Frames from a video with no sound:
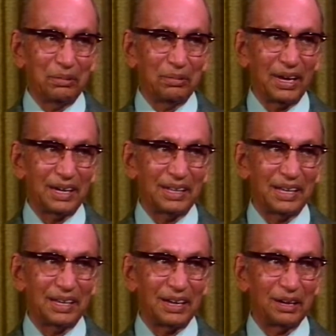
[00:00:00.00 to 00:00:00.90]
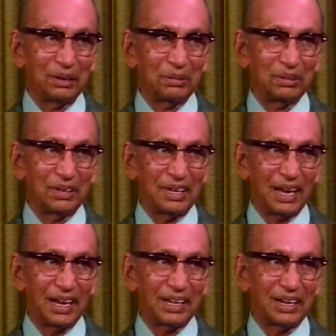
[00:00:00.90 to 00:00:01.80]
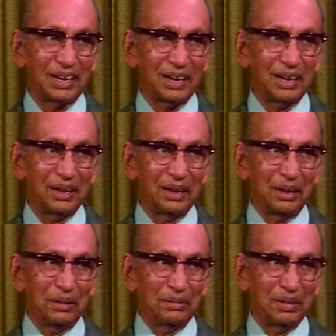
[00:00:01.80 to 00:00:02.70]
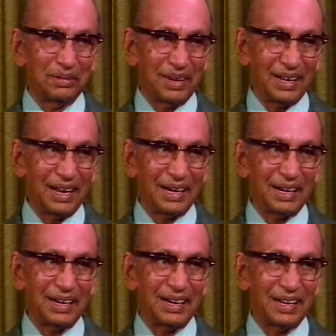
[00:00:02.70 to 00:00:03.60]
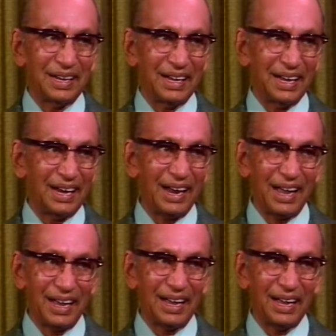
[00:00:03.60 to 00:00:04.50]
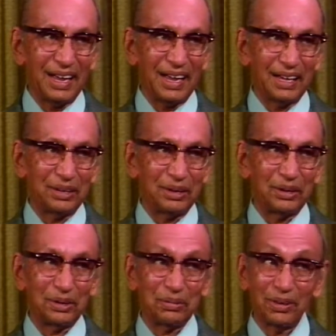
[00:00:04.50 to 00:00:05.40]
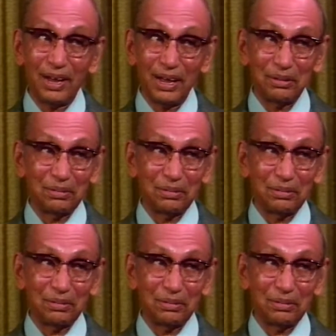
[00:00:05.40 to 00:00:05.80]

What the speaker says: Where these contours touched, we will get a line, a sort of curve.